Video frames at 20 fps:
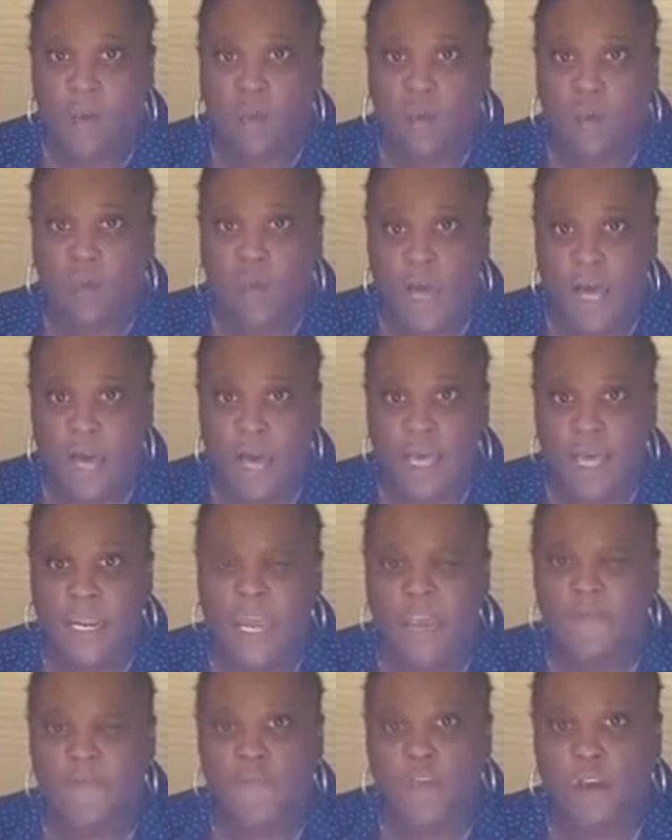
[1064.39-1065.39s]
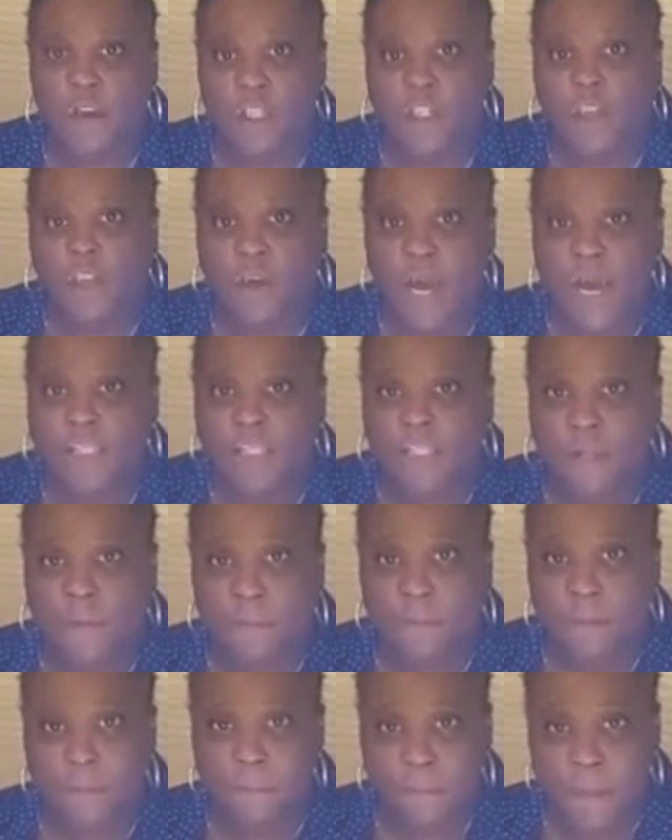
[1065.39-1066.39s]
One, if you're trying to
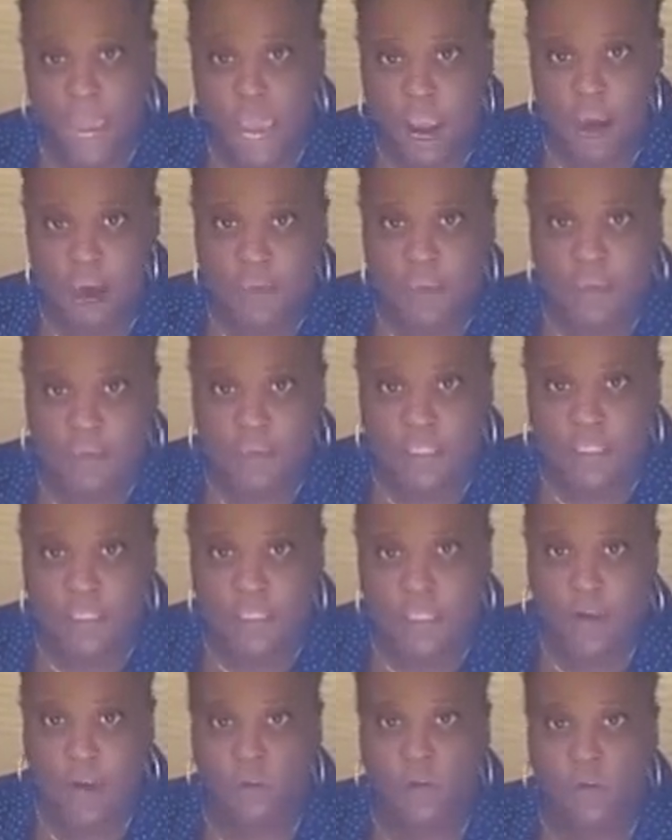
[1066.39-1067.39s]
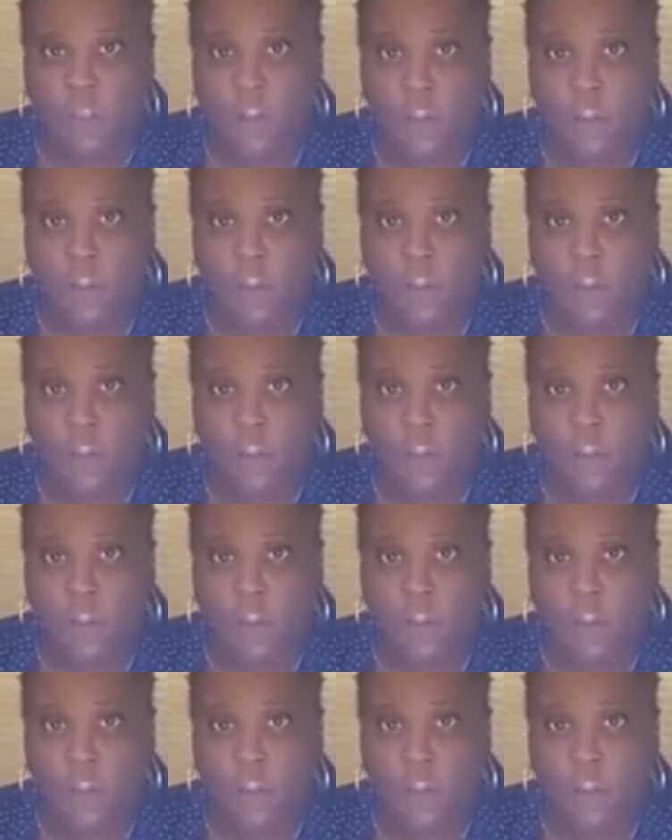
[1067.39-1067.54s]
prepare yourself